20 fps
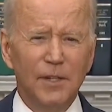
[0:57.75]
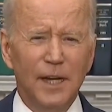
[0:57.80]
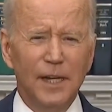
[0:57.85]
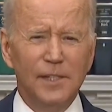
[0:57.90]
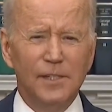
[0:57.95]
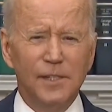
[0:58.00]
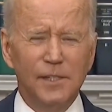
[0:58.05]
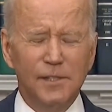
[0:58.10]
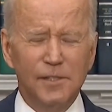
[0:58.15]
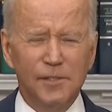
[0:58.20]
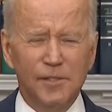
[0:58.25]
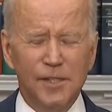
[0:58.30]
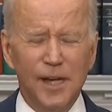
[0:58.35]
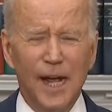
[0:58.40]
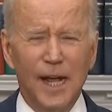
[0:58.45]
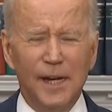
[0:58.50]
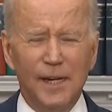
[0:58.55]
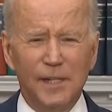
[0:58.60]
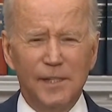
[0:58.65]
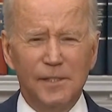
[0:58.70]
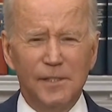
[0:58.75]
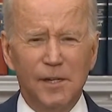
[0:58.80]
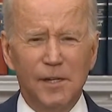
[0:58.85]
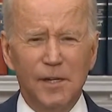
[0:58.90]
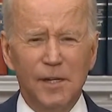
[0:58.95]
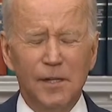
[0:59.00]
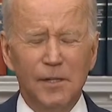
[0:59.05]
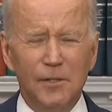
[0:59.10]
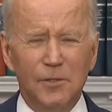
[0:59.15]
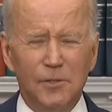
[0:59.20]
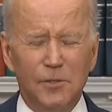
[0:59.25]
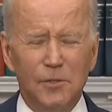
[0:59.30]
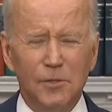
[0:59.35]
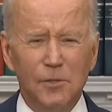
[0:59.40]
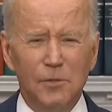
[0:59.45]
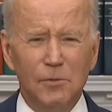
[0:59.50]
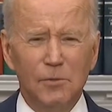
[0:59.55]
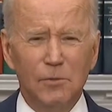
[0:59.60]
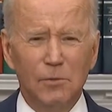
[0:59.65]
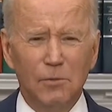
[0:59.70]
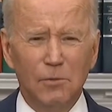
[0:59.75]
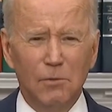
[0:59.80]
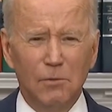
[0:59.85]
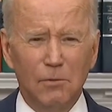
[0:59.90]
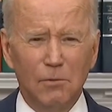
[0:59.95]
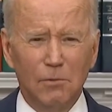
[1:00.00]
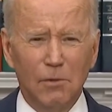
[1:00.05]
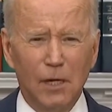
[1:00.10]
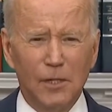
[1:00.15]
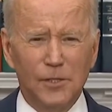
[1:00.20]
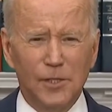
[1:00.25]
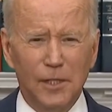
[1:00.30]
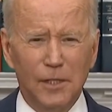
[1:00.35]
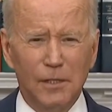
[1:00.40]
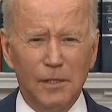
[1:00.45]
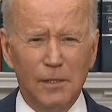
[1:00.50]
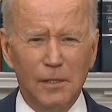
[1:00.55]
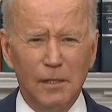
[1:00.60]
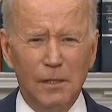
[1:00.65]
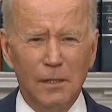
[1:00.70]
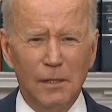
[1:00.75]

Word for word: nation status to Russia.